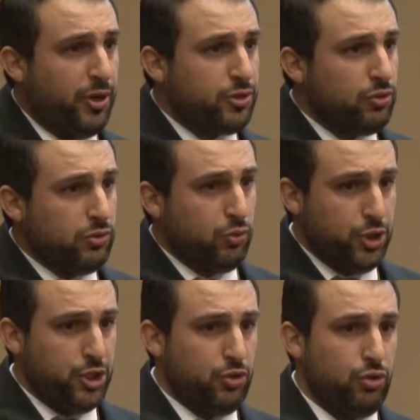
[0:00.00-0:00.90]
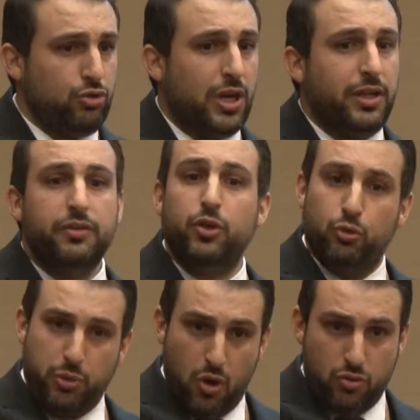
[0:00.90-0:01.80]
persons, which is usually the
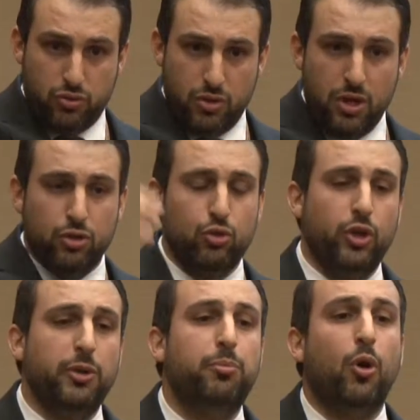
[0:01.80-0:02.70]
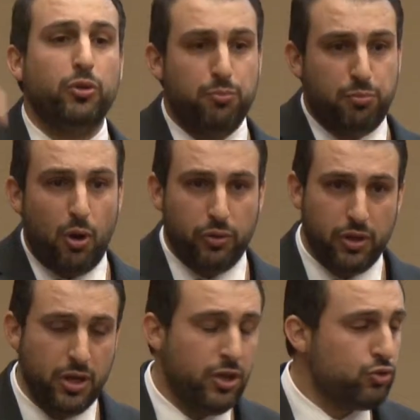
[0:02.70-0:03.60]
UBOs. So you report
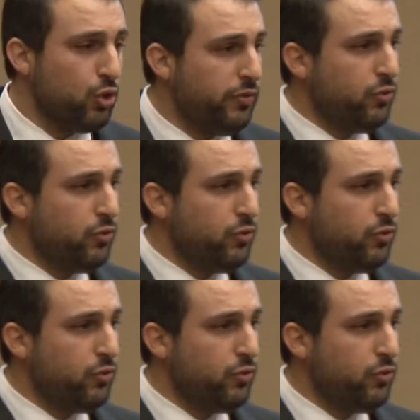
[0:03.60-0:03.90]
both. So